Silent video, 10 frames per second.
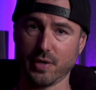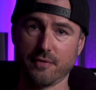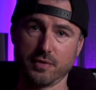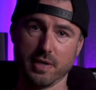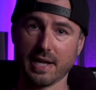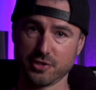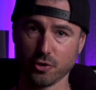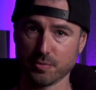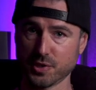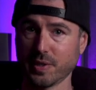you have the
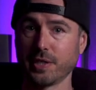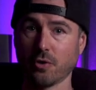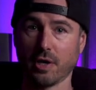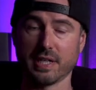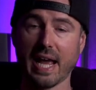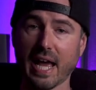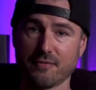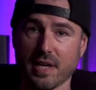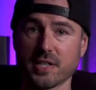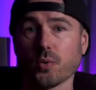iZotope suite, you're not gonna
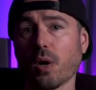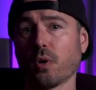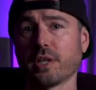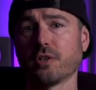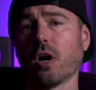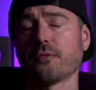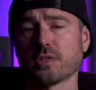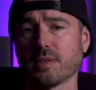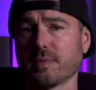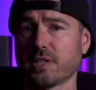have that. So I wanted to offer
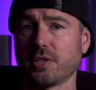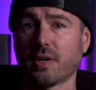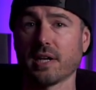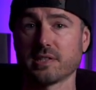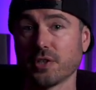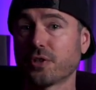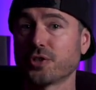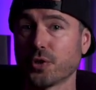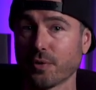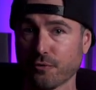something to you guys that you could
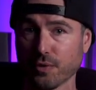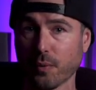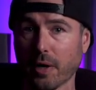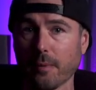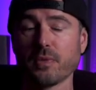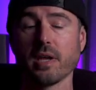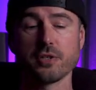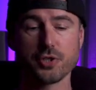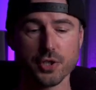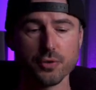do with freeware.
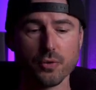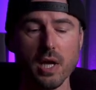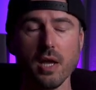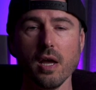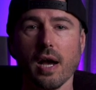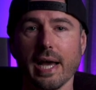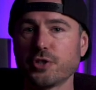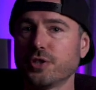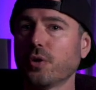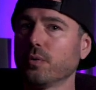And two, I
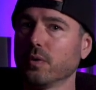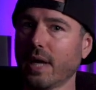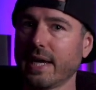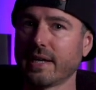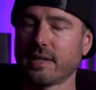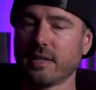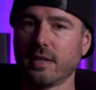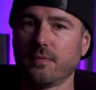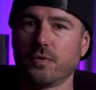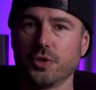actually don't like
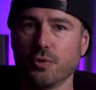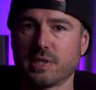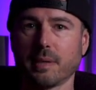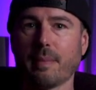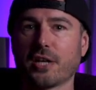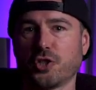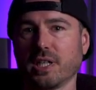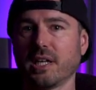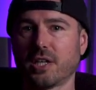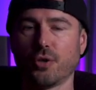using matching
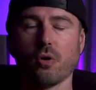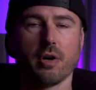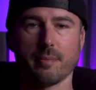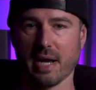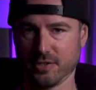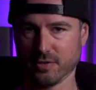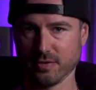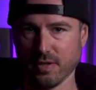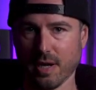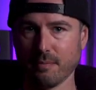EQ on the master.
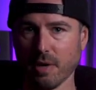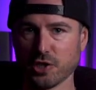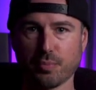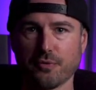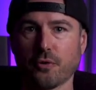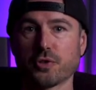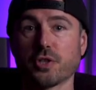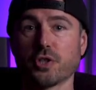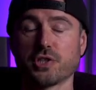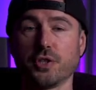I much prefer to
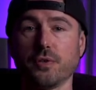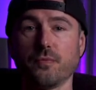just